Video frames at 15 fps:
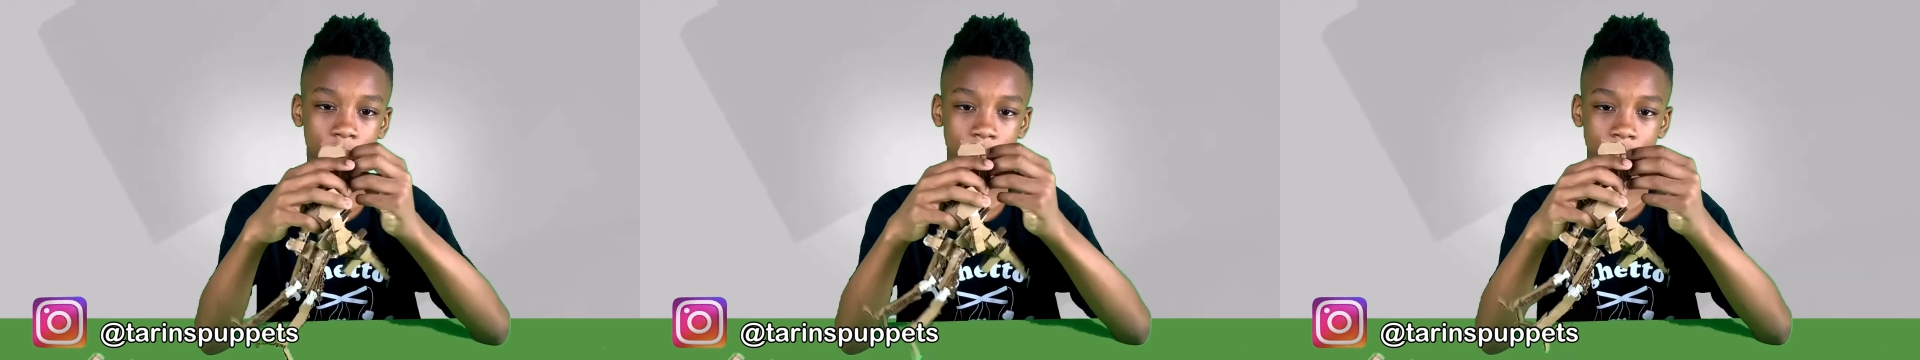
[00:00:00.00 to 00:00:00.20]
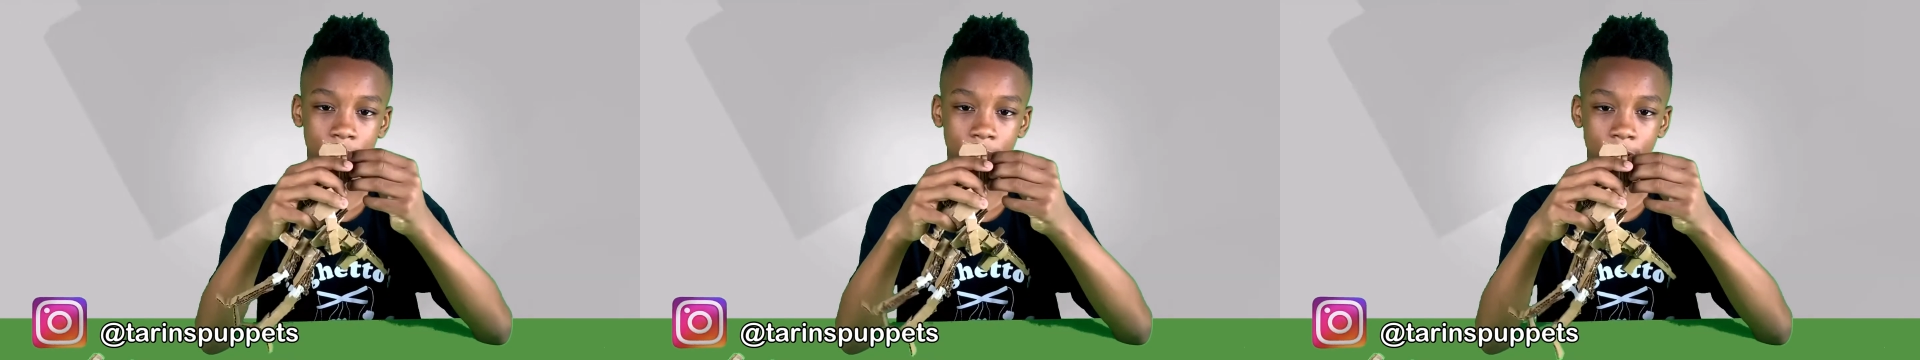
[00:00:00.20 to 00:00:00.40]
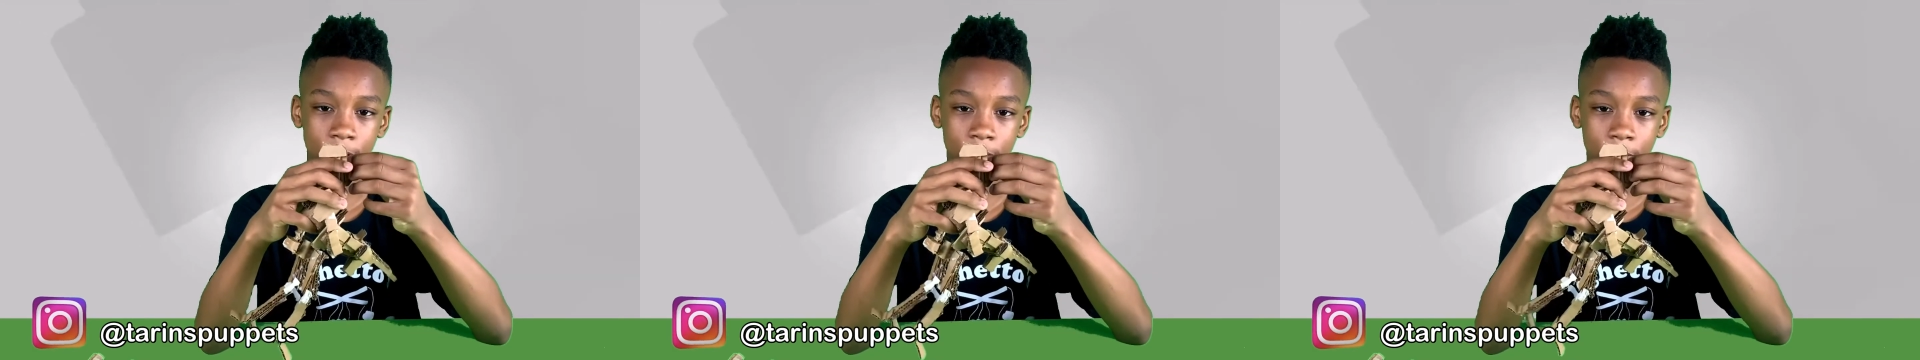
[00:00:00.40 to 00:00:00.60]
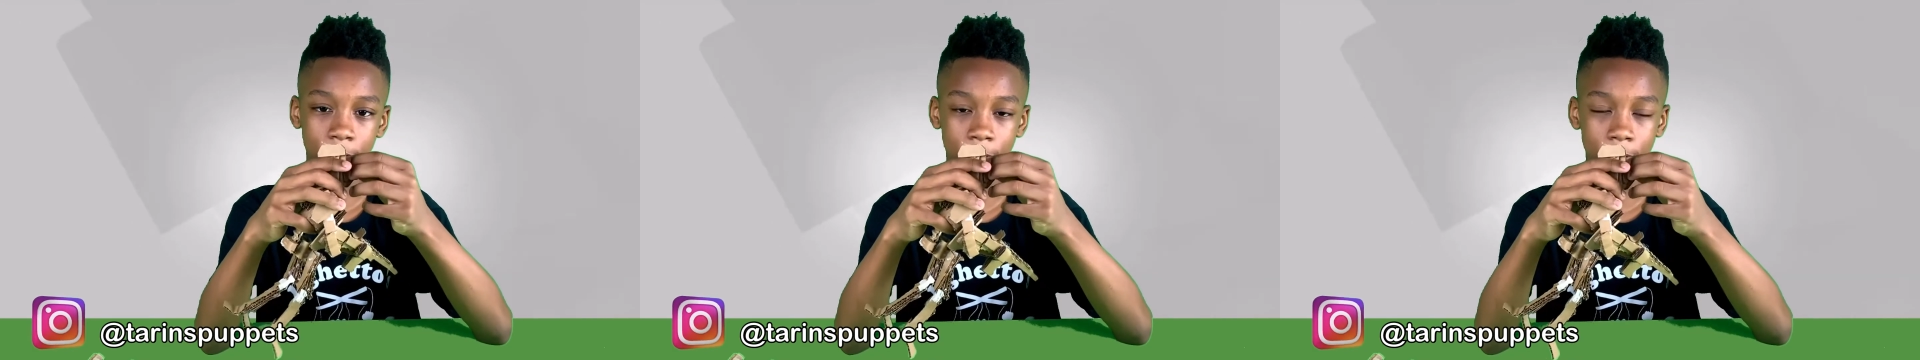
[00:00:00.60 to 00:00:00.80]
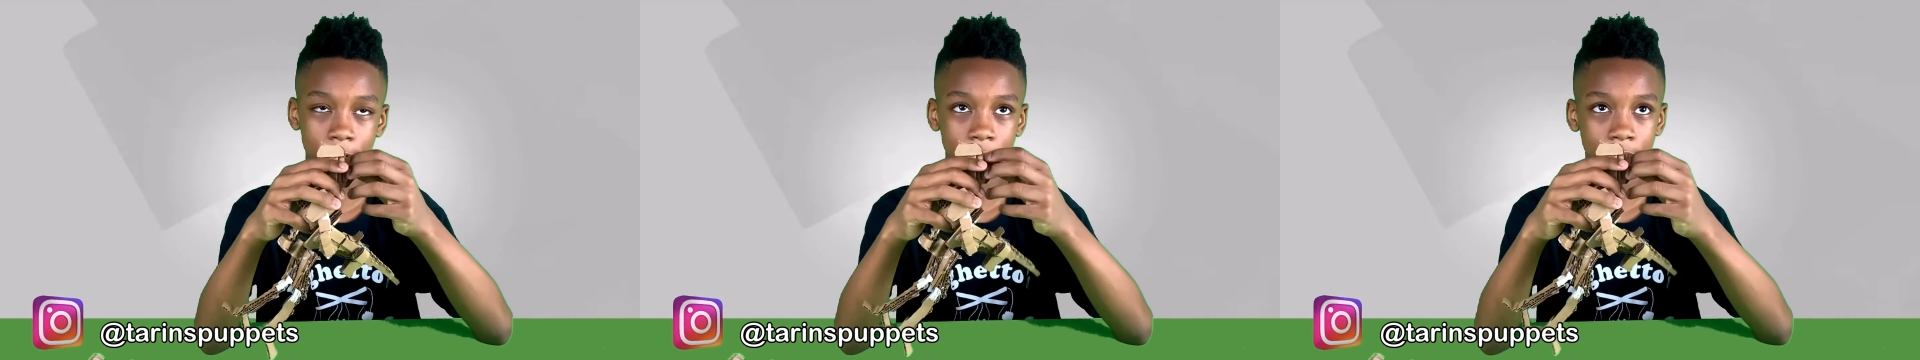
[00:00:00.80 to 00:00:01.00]
together
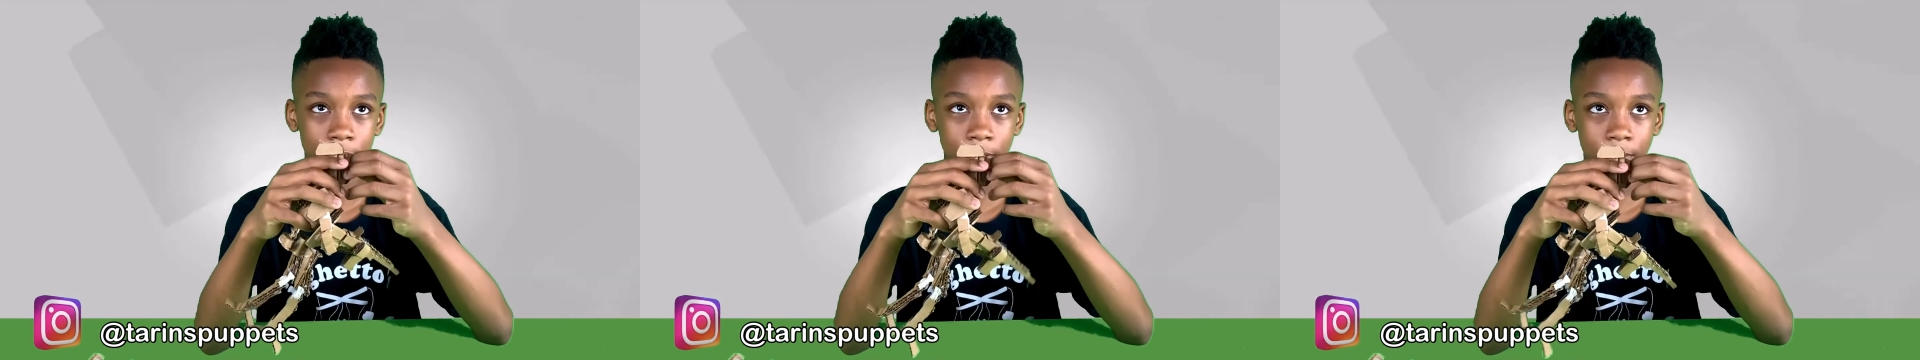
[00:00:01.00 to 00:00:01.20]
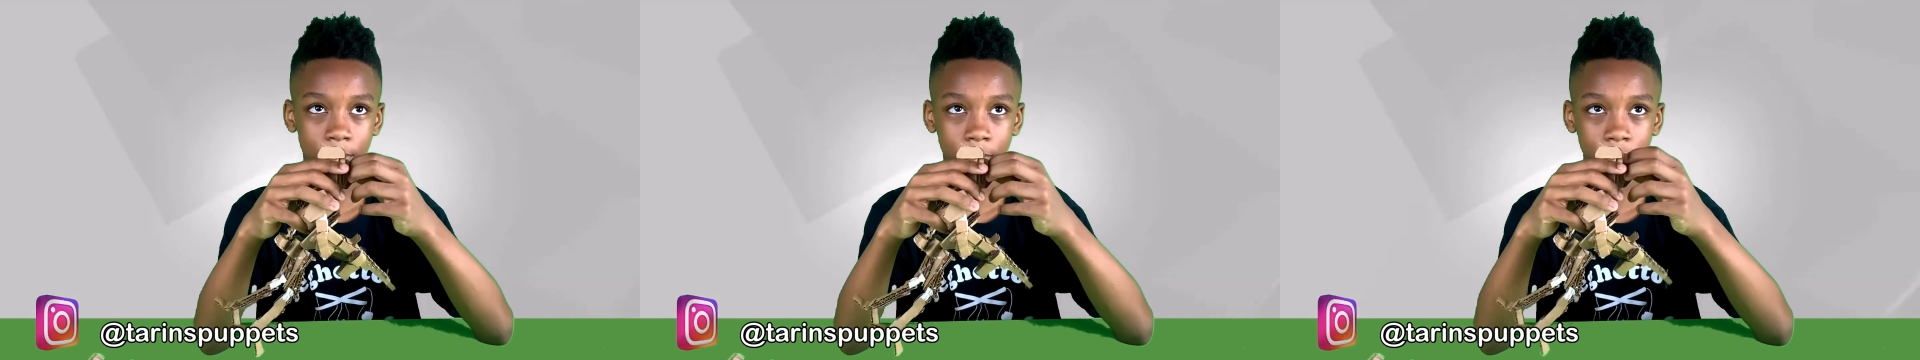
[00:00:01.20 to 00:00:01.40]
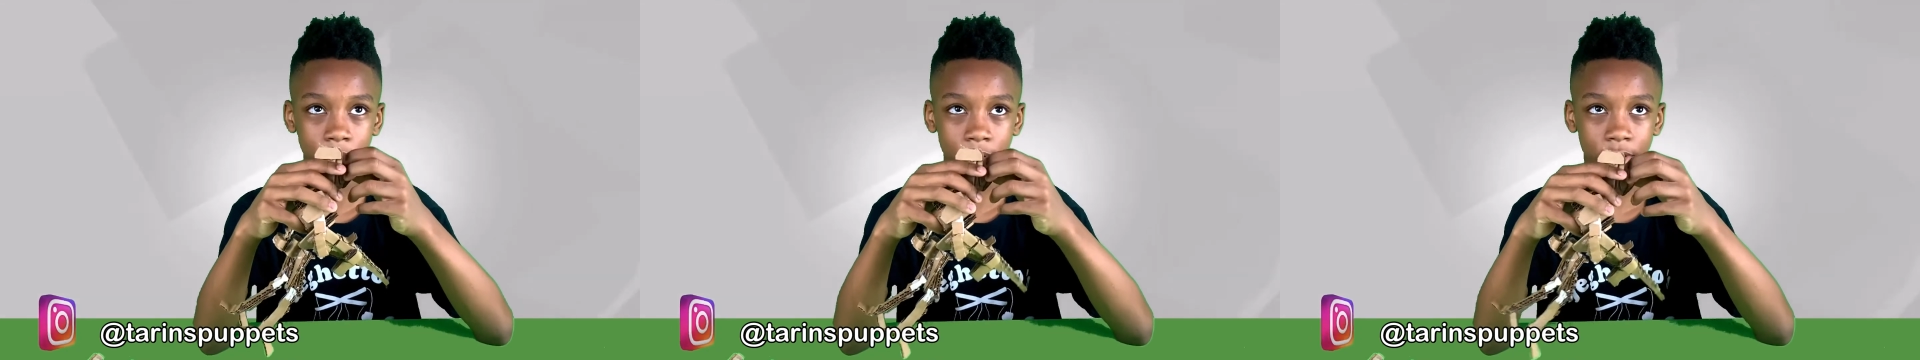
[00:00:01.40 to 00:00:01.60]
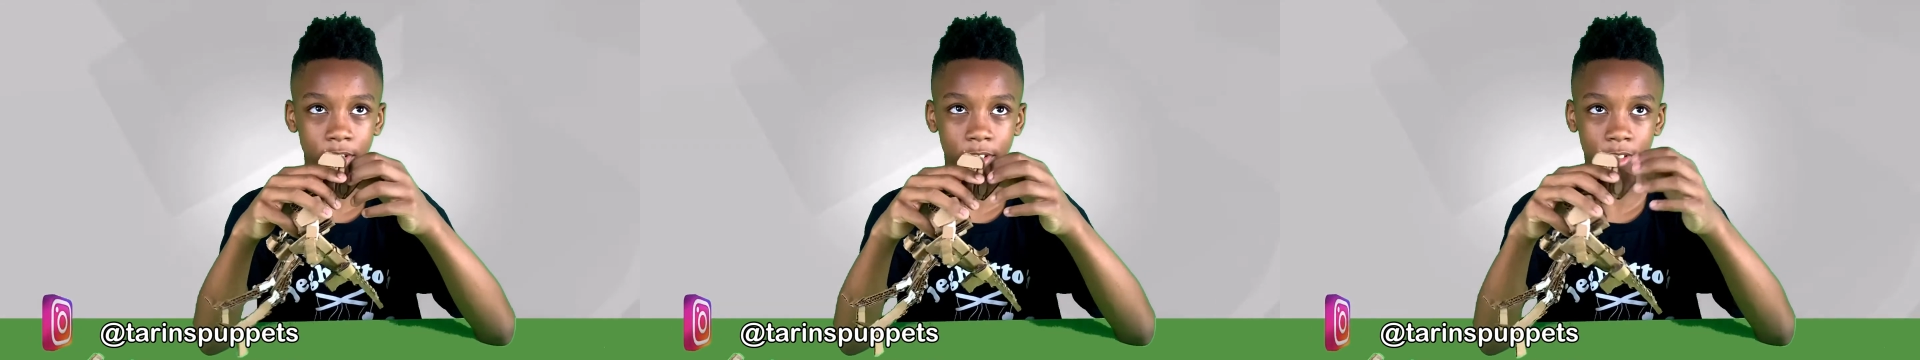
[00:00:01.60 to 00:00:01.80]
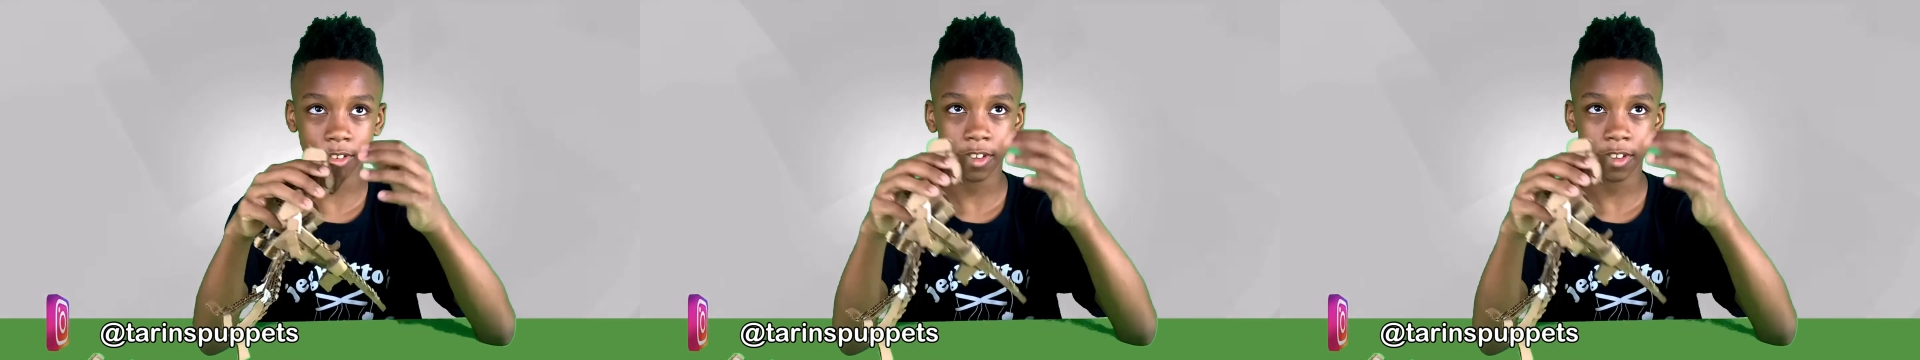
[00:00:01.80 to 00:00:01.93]
really long.